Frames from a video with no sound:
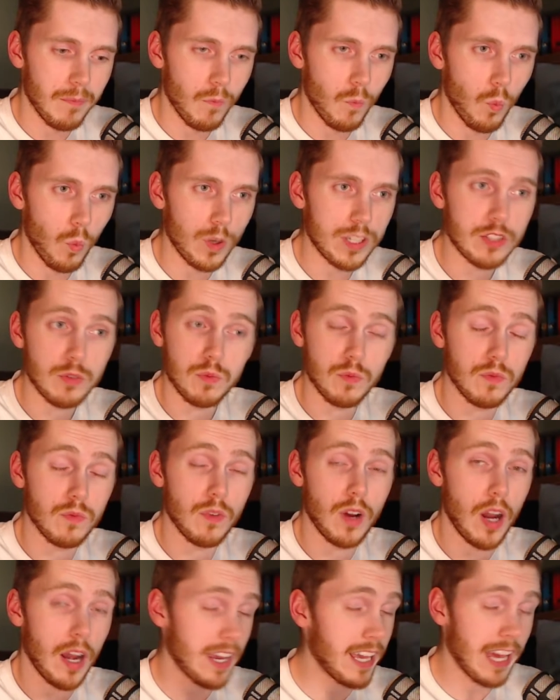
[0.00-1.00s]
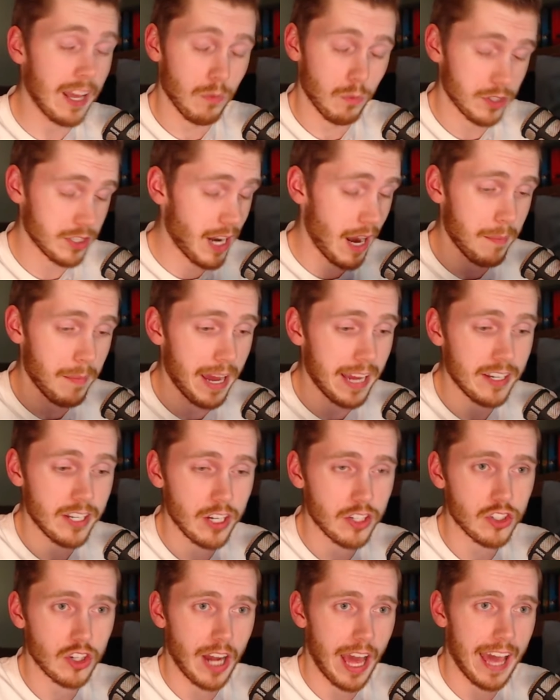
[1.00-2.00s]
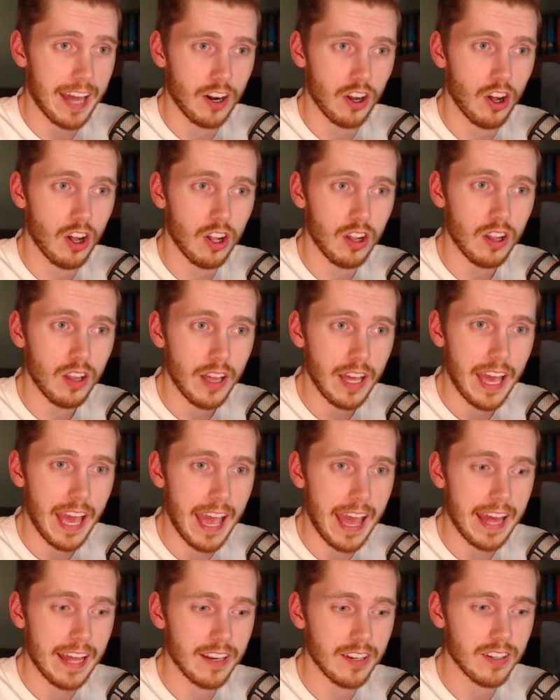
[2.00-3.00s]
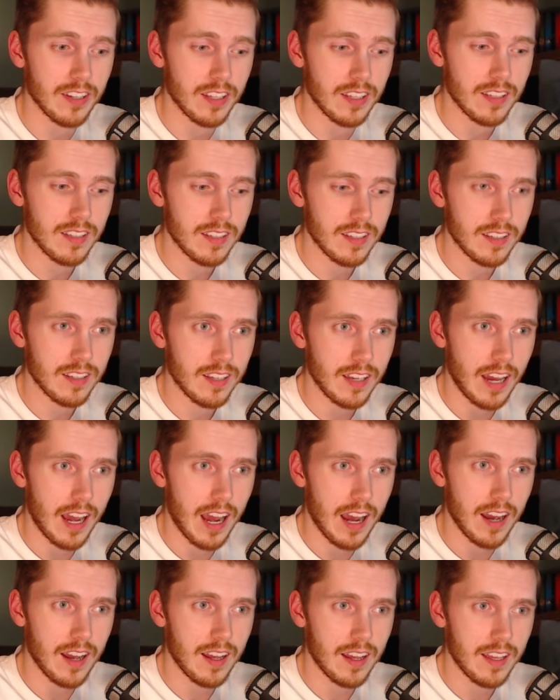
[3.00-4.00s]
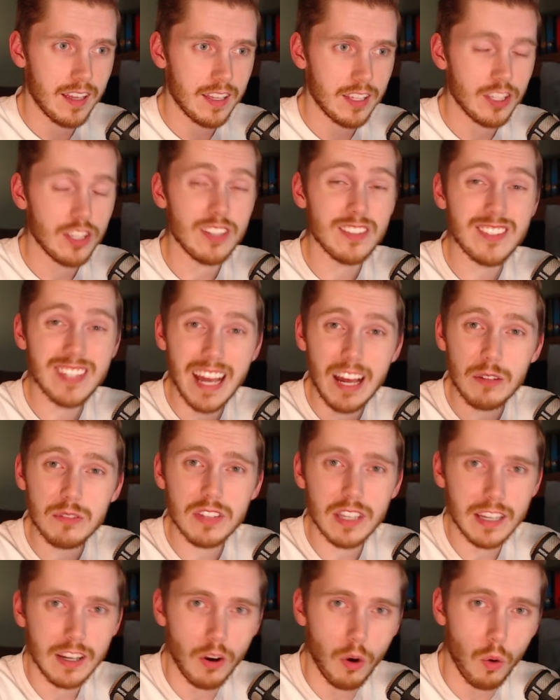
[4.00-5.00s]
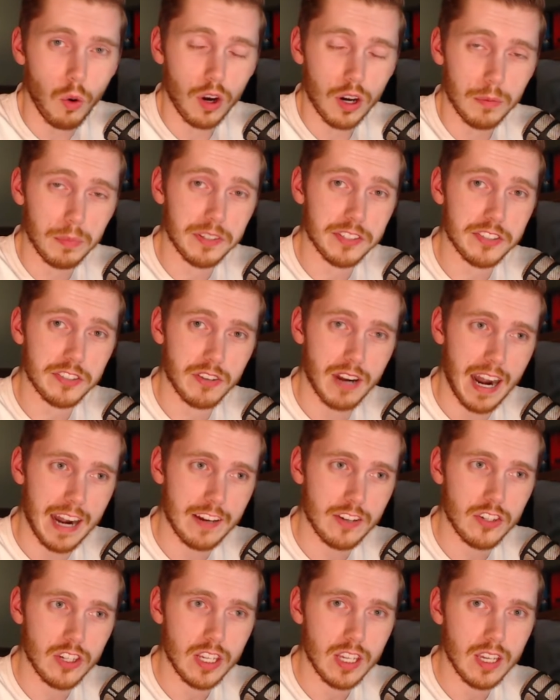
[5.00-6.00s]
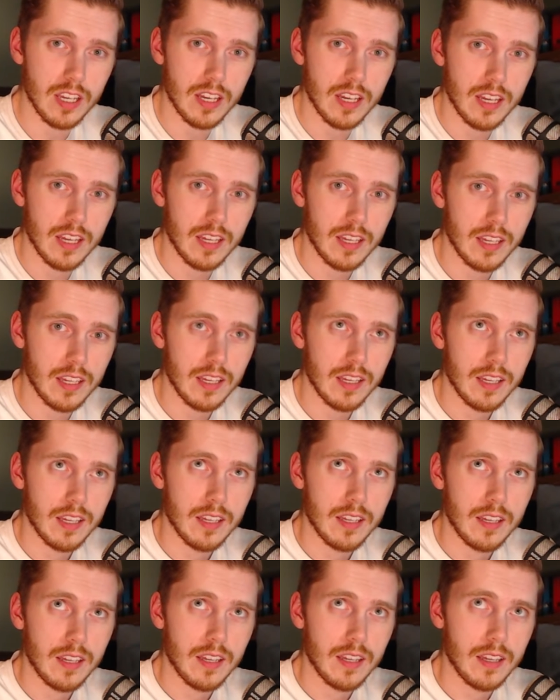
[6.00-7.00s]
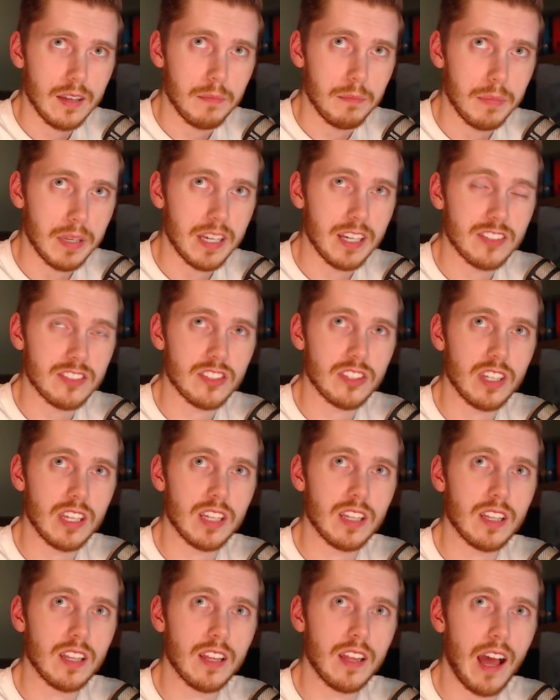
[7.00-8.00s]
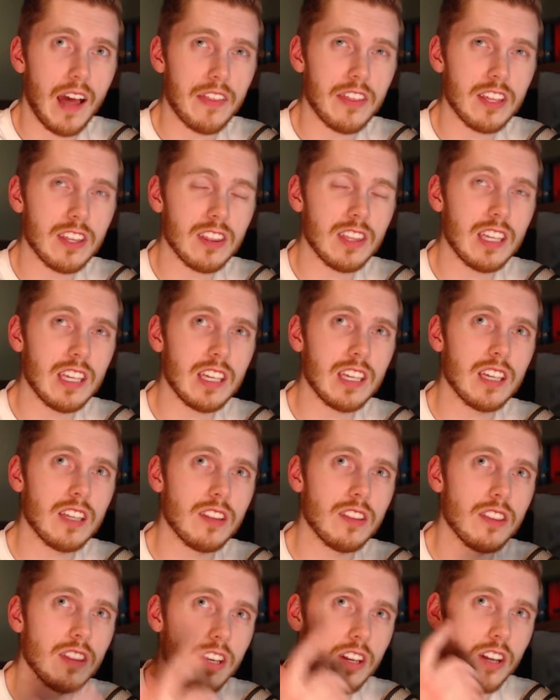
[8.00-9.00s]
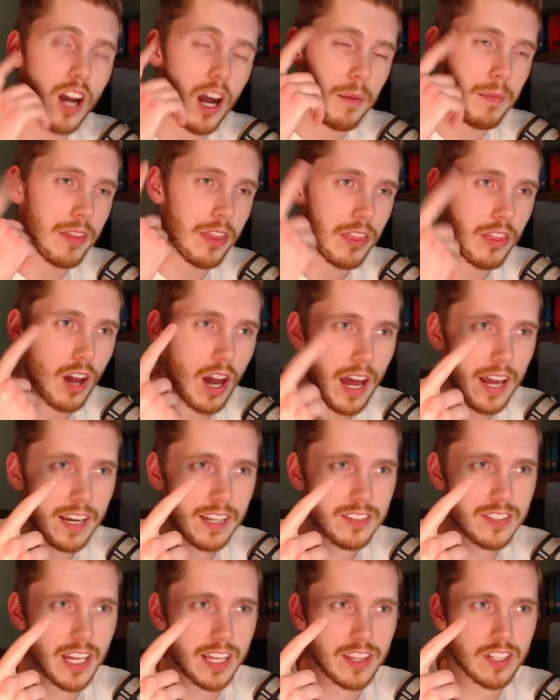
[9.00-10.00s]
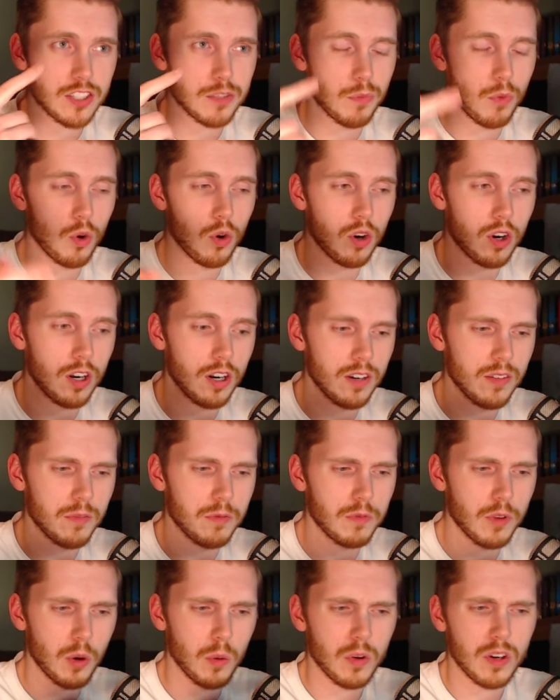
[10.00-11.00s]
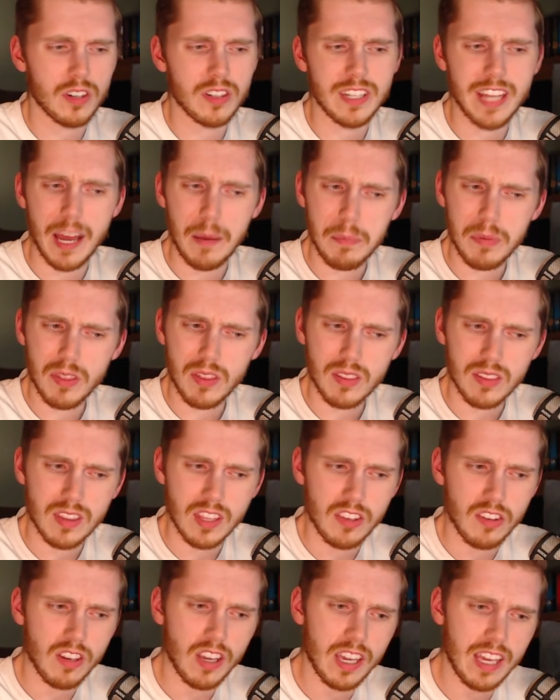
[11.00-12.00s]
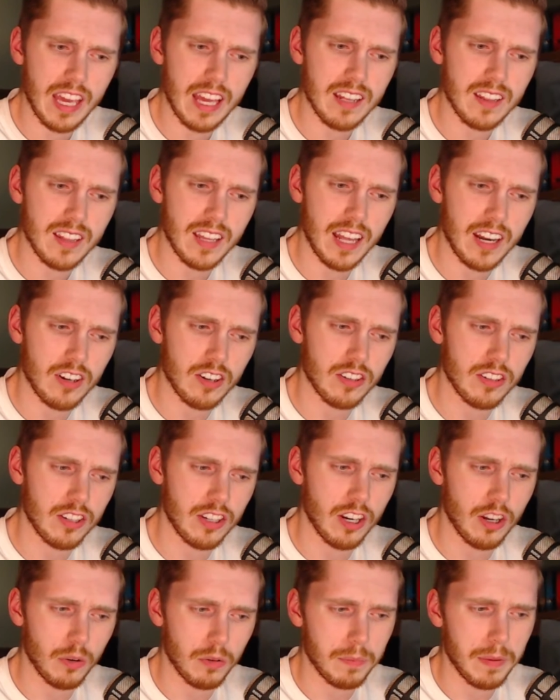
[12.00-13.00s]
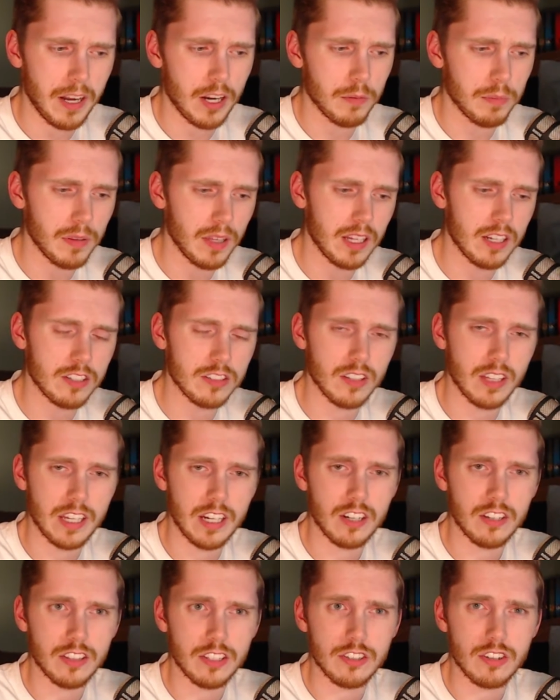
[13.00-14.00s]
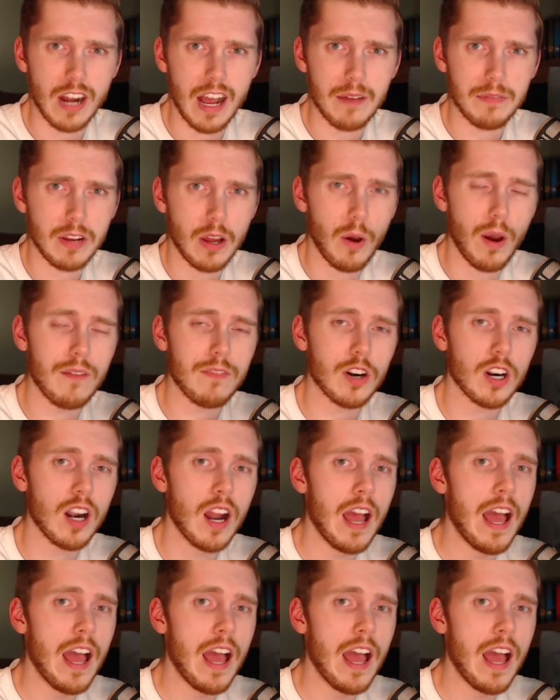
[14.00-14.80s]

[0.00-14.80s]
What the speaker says: which again was not my intention at all, and it sounds like a horrible strategy because I think the common thought is that there's more forward depth that you can get that are, better players later in the draft. However,